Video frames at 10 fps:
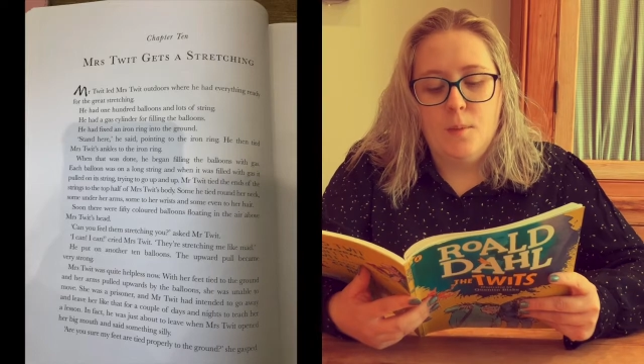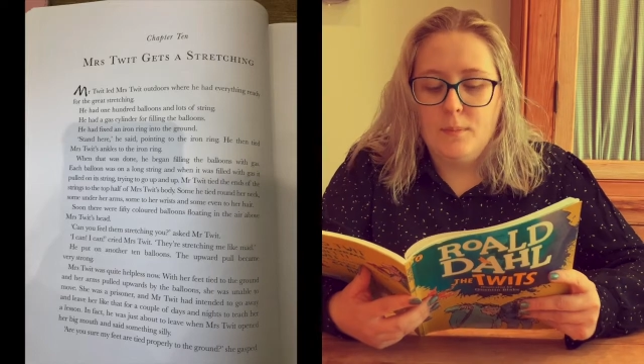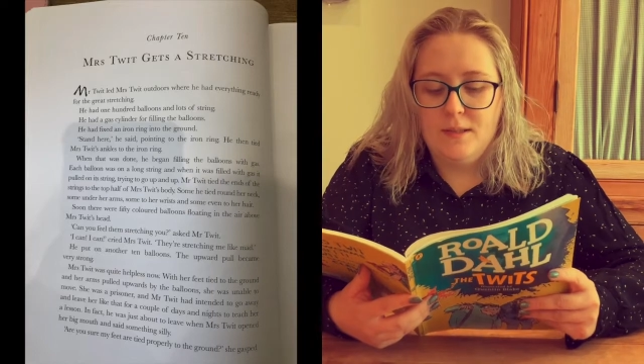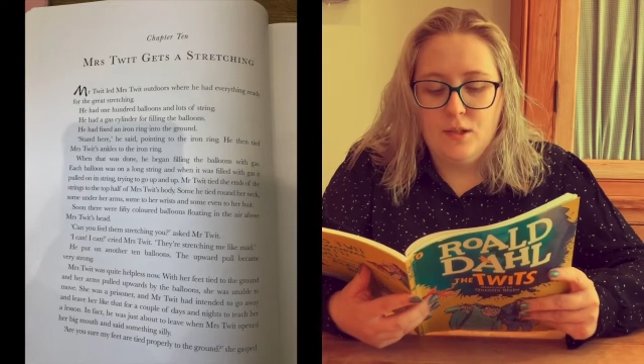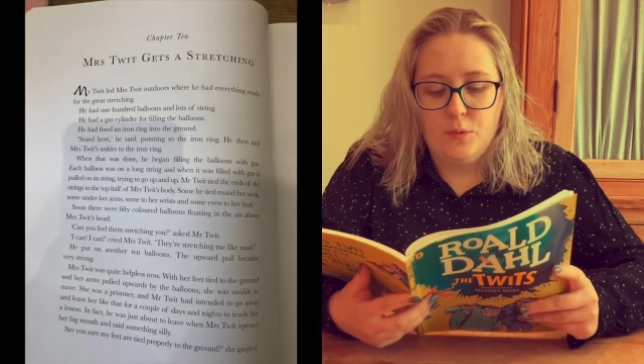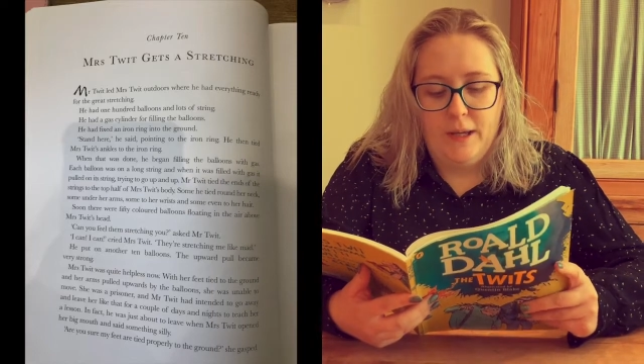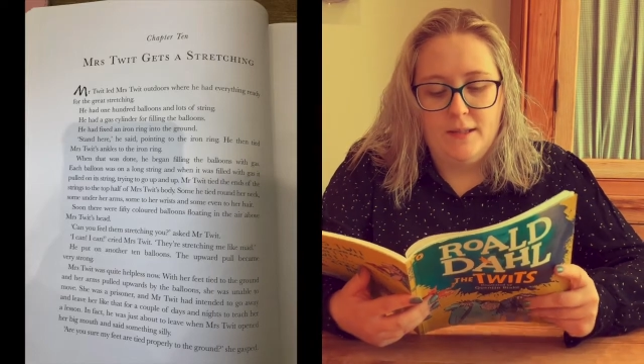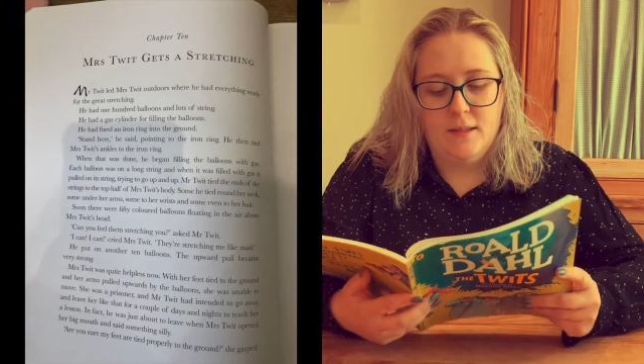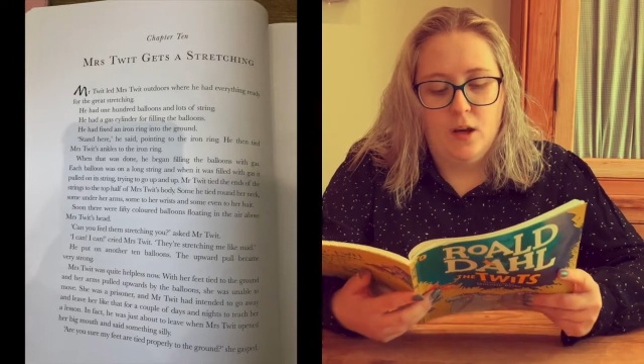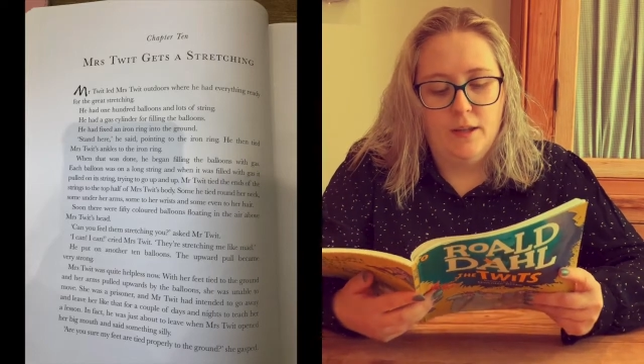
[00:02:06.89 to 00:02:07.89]
Mr.
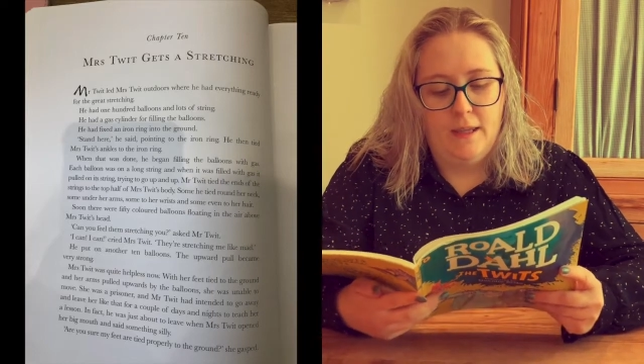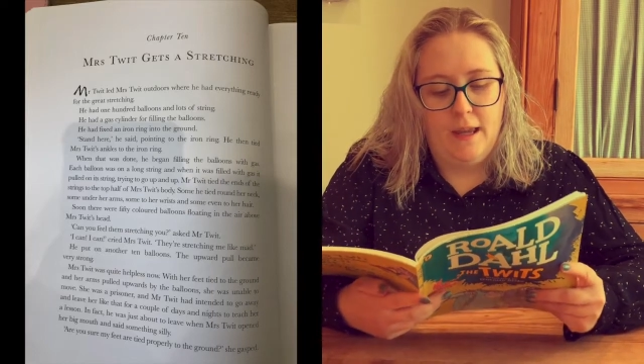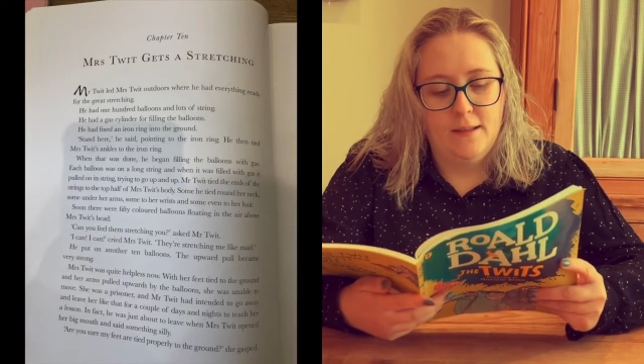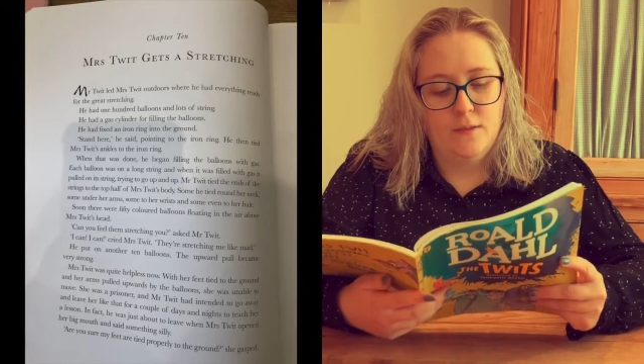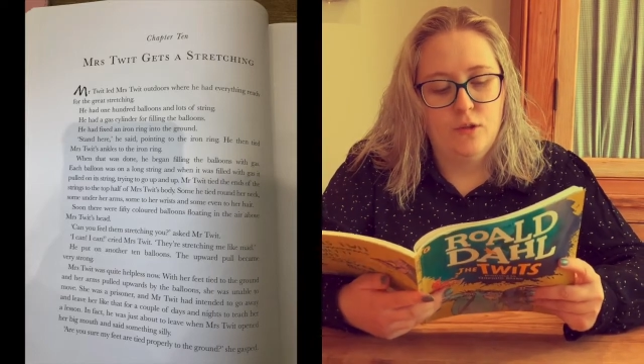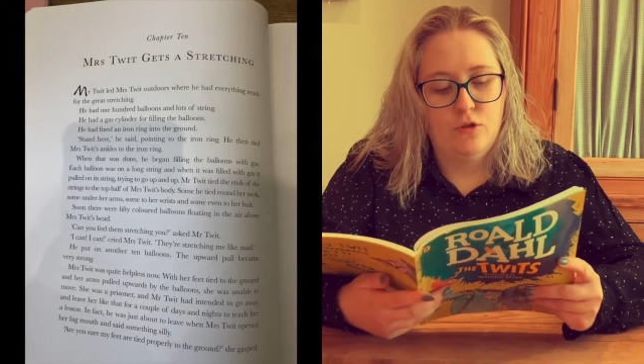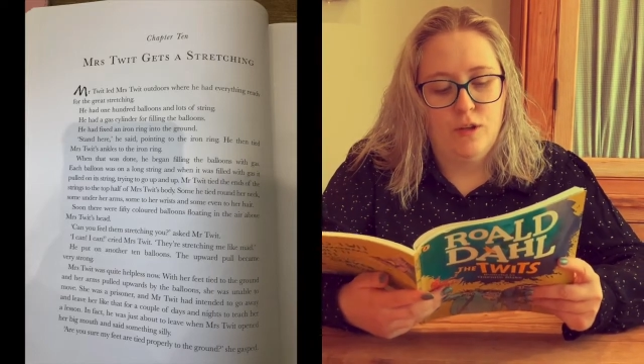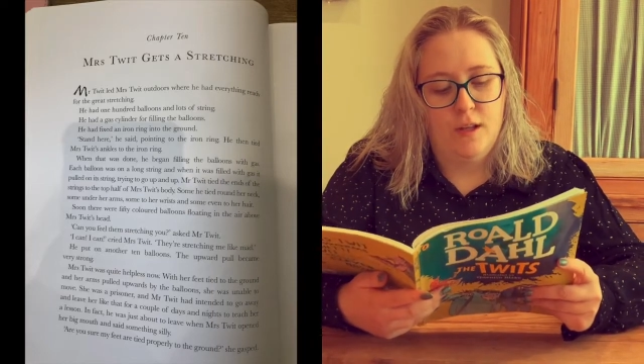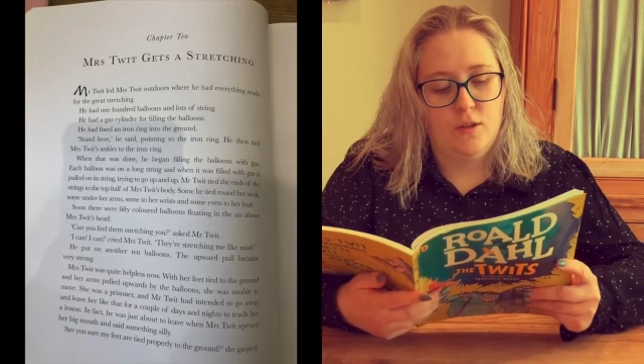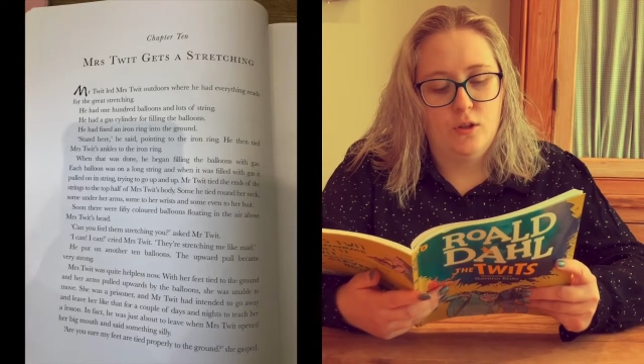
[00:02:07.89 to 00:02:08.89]
Twit tied the ends of the
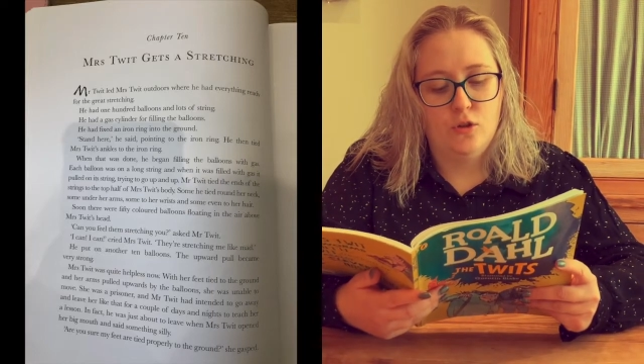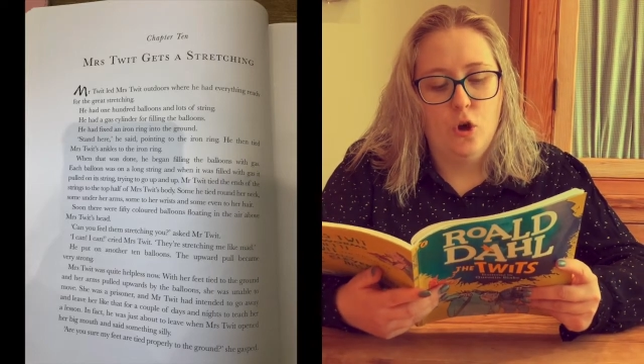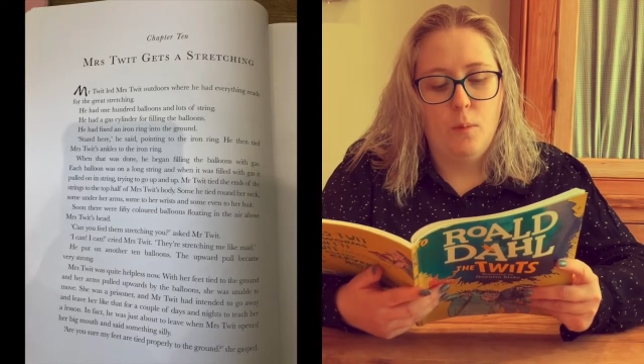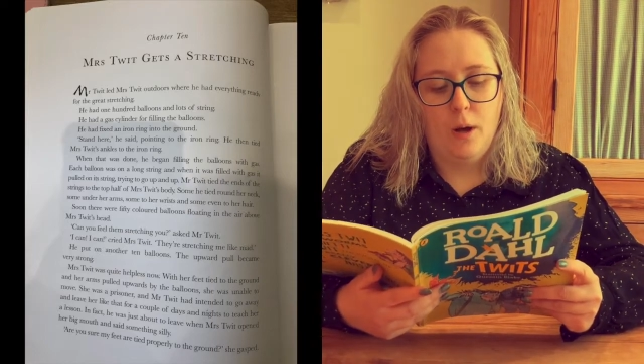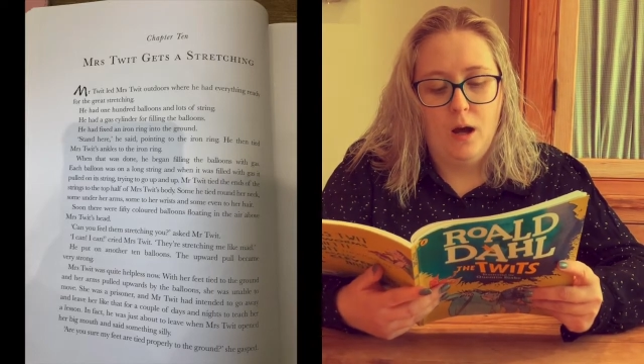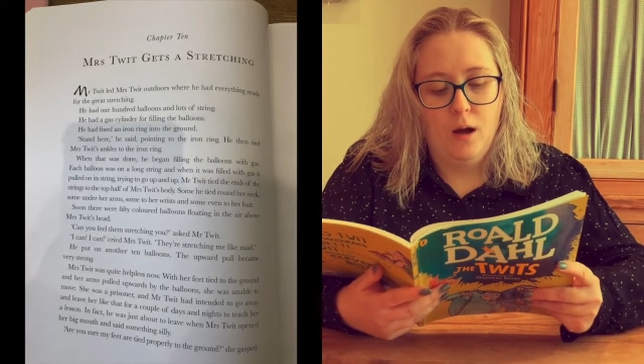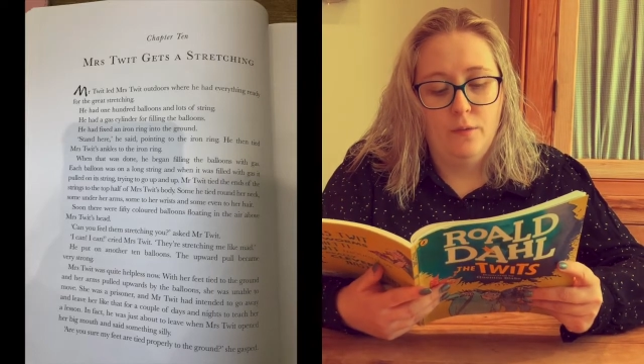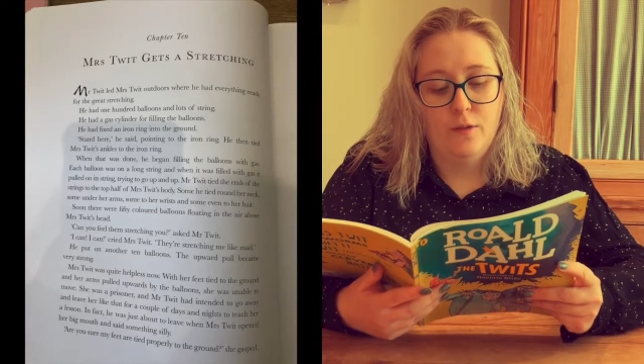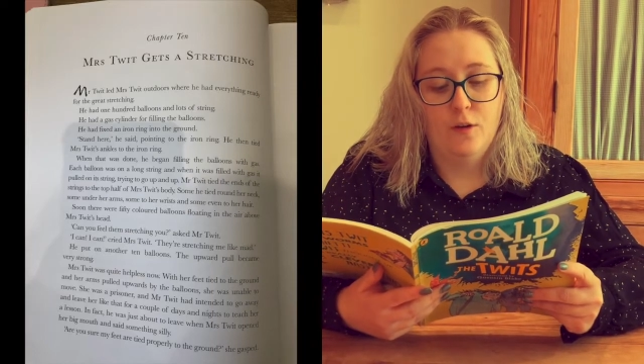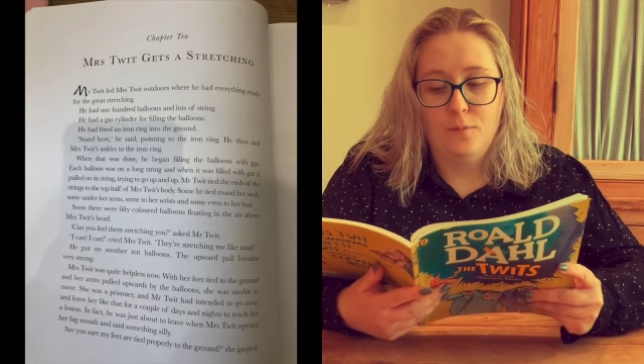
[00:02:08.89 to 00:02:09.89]
strings to the top
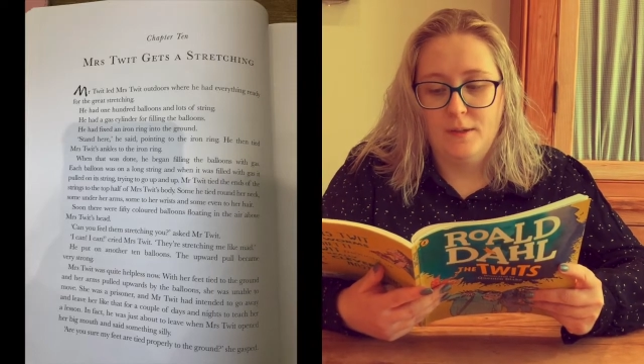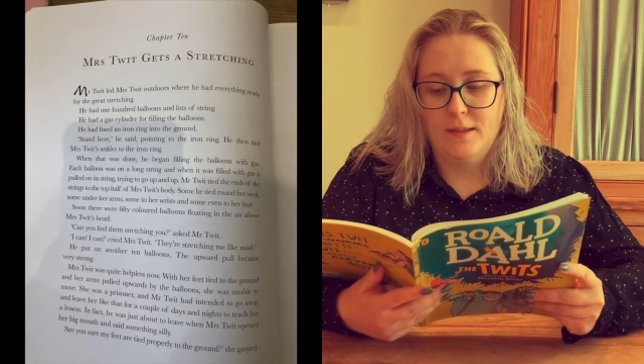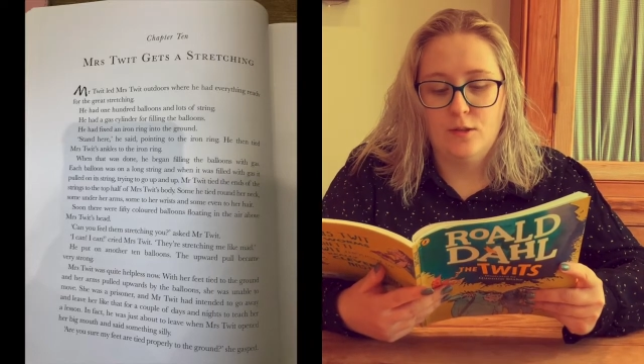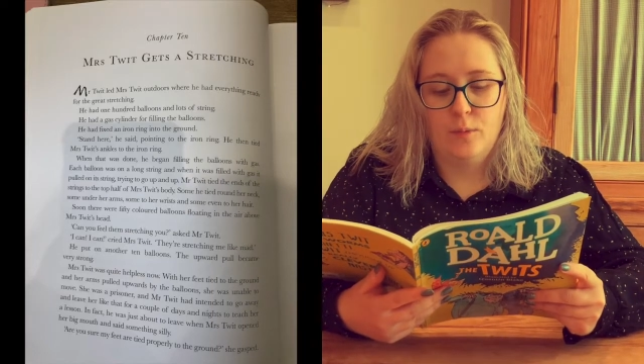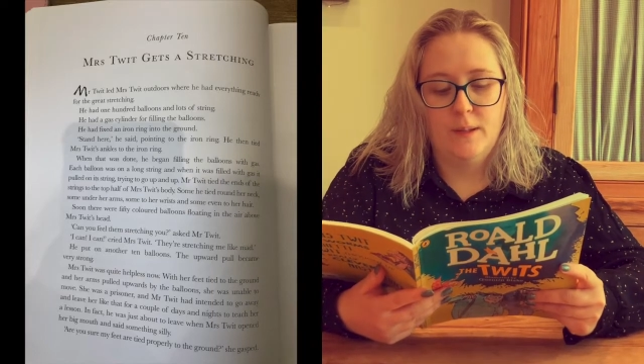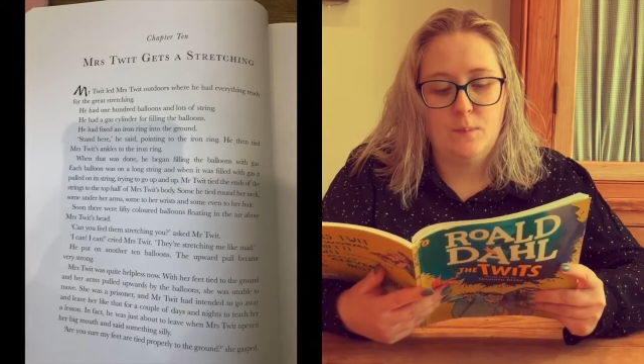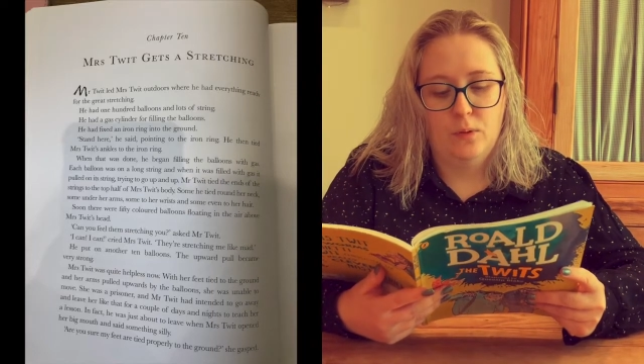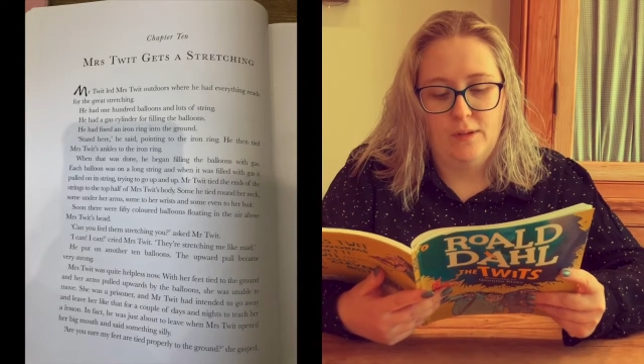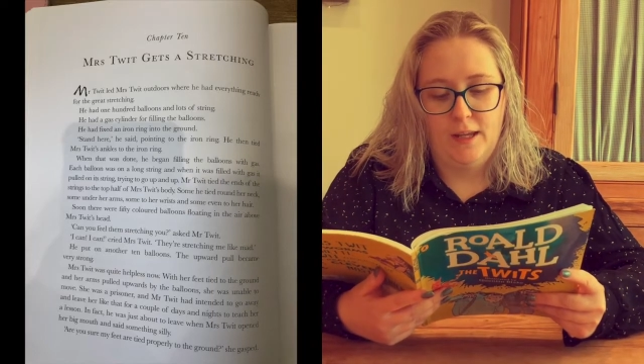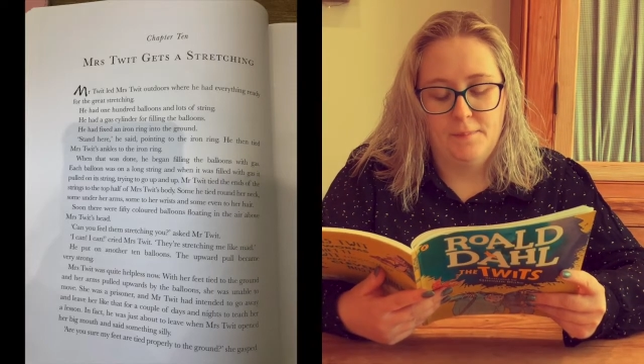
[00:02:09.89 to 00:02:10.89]
half of Mrs. Twit's
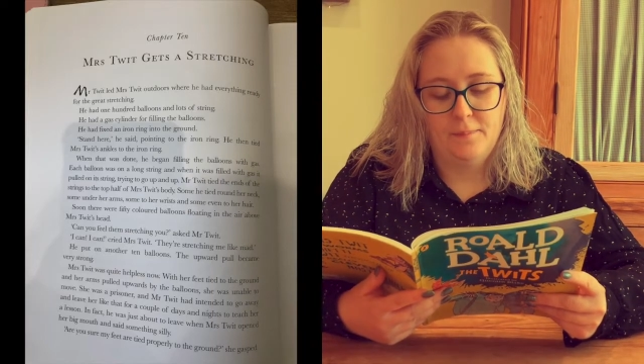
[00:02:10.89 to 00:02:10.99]
body.